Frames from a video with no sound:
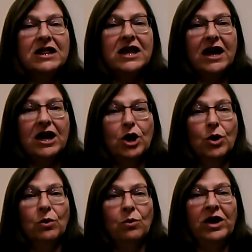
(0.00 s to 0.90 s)
that
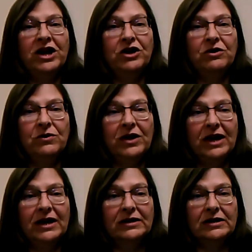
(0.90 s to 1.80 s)
when you
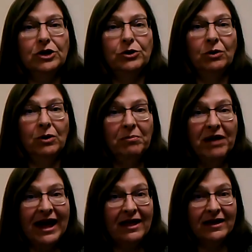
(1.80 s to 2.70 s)
get your
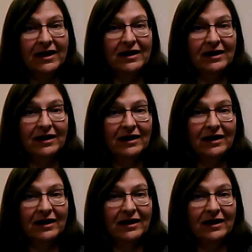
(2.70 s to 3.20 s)
ballot